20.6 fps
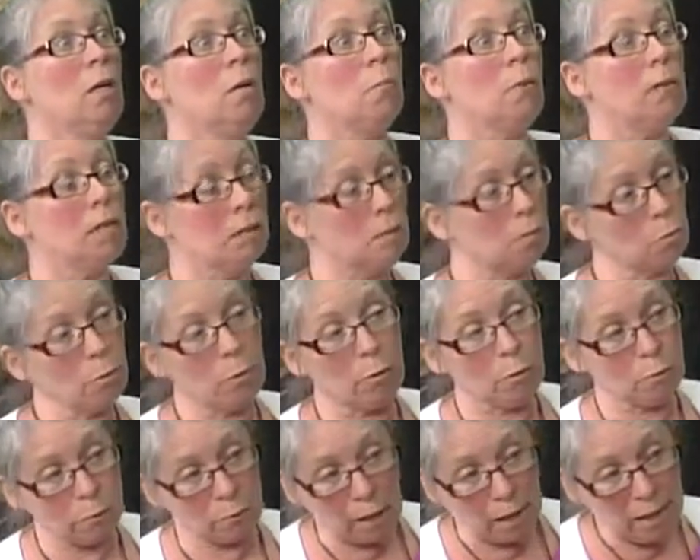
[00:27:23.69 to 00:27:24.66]
because we were
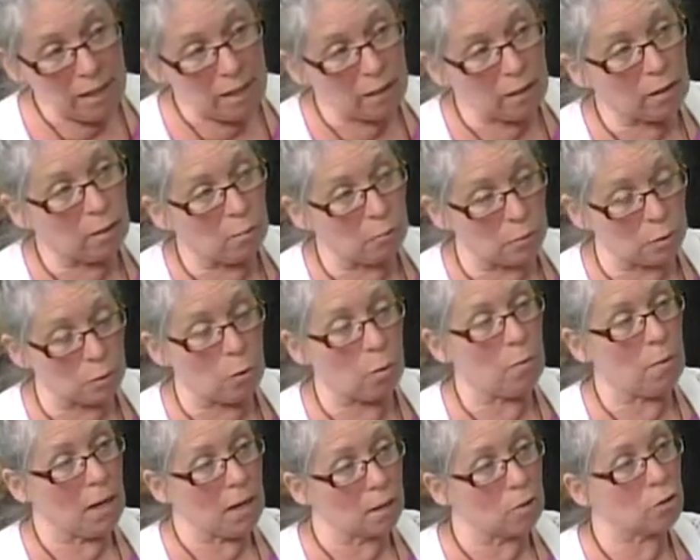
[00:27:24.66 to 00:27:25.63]
finding them so
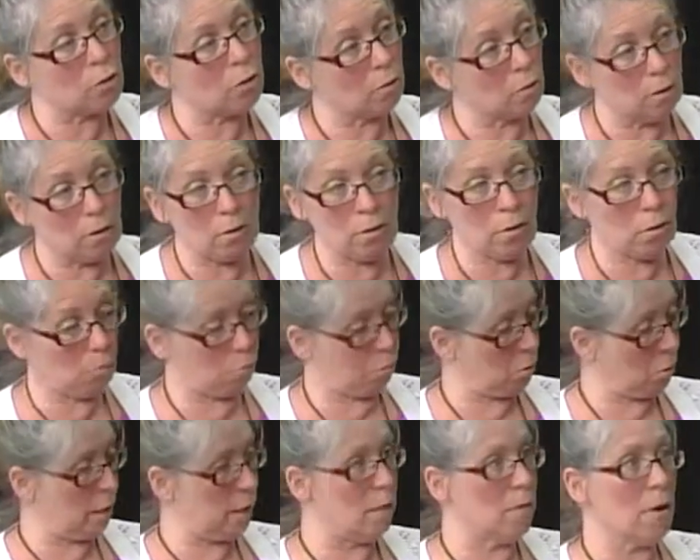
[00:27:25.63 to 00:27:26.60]
much in, you know,
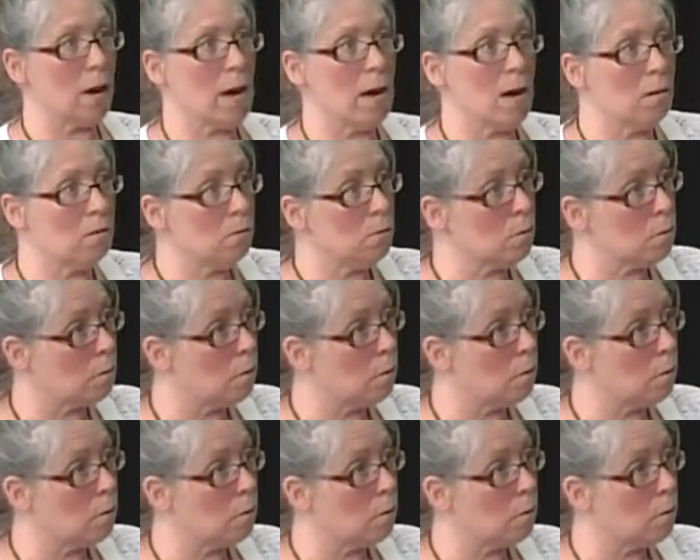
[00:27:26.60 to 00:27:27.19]
playgrounds,